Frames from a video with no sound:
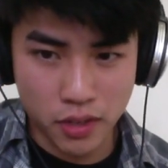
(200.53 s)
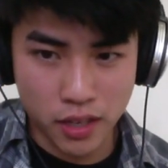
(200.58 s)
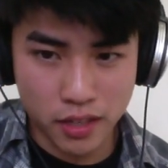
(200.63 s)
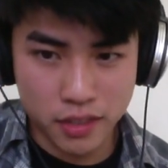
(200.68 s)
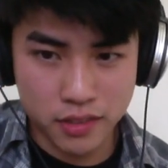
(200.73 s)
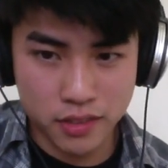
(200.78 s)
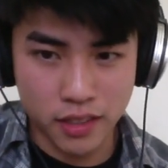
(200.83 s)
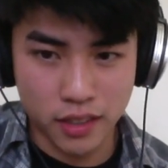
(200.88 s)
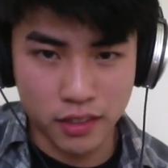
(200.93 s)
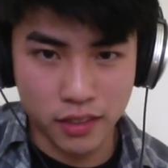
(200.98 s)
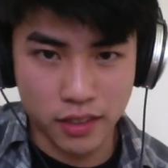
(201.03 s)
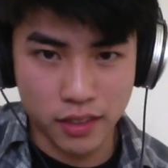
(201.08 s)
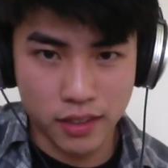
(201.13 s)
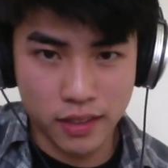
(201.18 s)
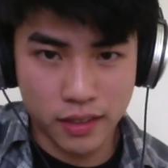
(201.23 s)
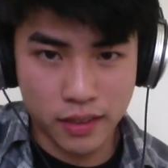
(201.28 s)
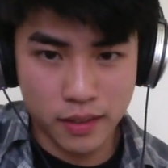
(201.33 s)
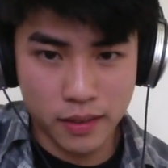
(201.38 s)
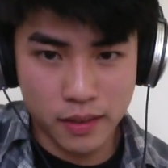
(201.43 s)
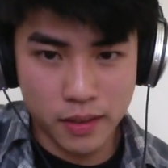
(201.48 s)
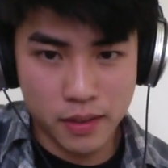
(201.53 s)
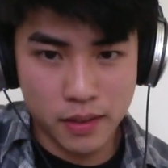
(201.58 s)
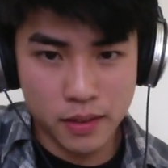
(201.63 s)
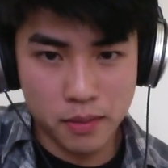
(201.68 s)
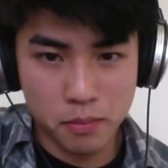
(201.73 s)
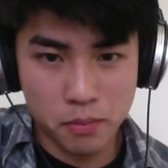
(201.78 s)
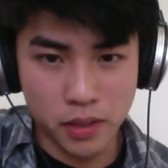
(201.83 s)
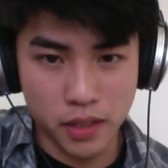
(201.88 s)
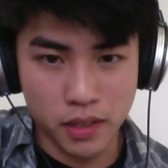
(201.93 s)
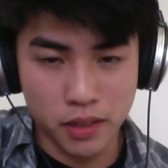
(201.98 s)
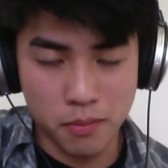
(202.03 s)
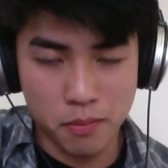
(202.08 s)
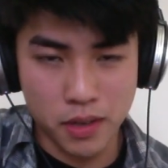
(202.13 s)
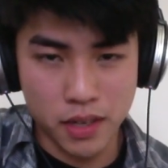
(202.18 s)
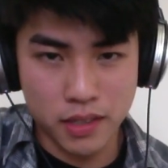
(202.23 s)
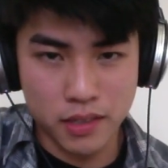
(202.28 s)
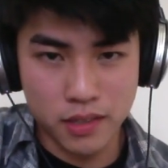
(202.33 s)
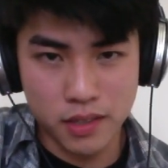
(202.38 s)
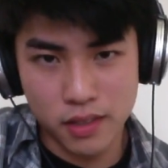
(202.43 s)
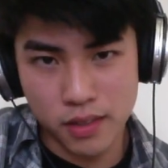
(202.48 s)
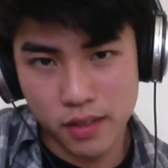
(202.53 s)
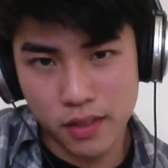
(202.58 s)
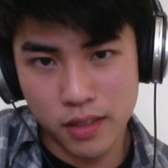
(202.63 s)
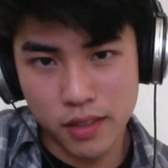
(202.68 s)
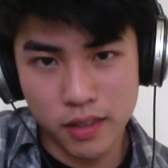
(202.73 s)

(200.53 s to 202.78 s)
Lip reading: accidentally play the bass E.